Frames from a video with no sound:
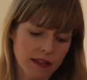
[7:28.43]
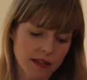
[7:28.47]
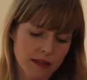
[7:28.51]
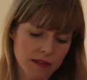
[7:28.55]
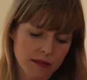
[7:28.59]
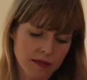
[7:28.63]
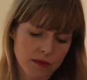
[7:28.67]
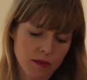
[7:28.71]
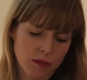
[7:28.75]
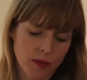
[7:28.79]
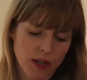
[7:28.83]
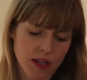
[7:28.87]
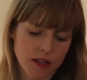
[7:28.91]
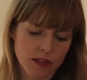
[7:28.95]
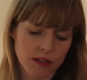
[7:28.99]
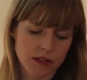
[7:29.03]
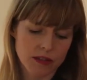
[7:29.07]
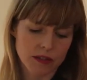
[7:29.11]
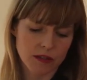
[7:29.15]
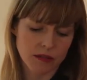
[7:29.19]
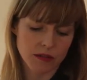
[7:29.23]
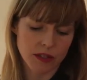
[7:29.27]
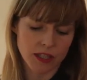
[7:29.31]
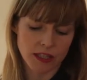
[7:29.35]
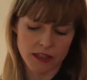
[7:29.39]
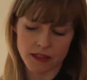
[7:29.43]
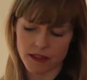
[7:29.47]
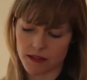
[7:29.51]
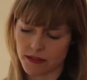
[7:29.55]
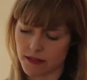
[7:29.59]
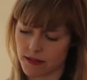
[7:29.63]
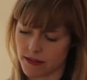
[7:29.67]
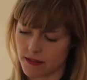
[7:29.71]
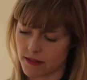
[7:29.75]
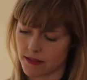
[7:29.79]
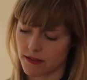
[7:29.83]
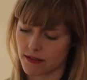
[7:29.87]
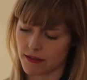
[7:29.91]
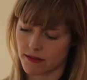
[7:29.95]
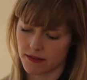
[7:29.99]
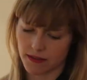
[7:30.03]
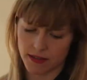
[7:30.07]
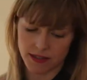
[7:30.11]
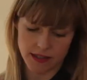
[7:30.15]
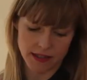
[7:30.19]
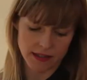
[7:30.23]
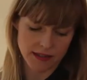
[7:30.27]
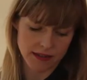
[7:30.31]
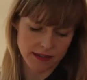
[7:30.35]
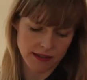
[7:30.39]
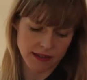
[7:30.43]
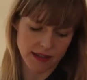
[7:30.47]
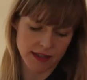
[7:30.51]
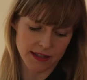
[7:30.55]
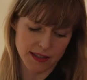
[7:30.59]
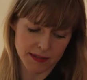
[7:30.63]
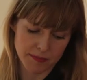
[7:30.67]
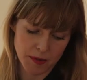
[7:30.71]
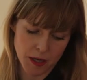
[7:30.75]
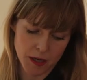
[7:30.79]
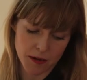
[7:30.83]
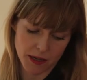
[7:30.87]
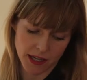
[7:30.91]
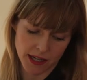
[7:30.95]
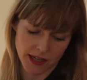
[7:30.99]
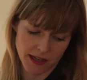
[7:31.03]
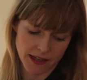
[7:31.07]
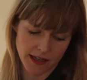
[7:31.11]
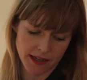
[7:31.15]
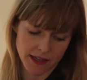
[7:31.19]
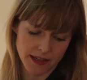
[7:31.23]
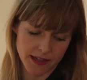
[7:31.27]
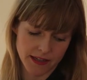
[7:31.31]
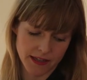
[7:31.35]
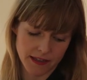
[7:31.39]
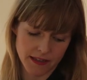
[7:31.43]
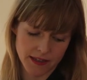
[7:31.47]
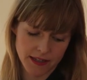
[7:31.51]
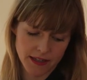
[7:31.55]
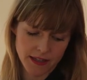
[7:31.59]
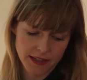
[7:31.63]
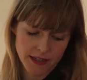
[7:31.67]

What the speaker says: then we're not doing it because he's a smart guy.